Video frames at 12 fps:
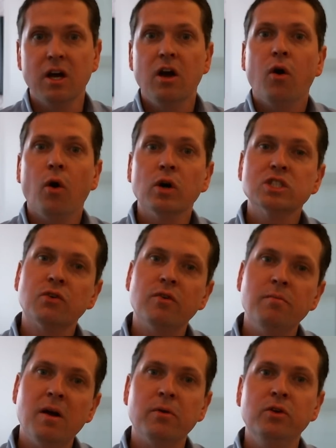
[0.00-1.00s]
Also
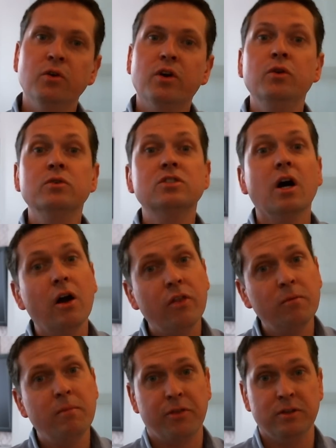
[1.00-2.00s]
remember, you can use other
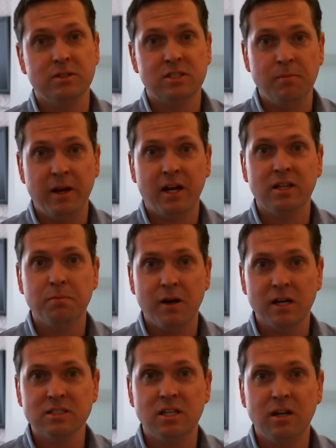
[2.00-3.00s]
methods to make a
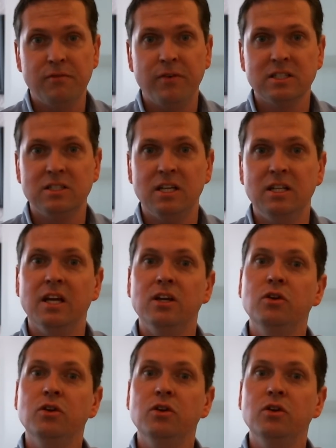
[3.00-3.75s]
deposit at FXDD.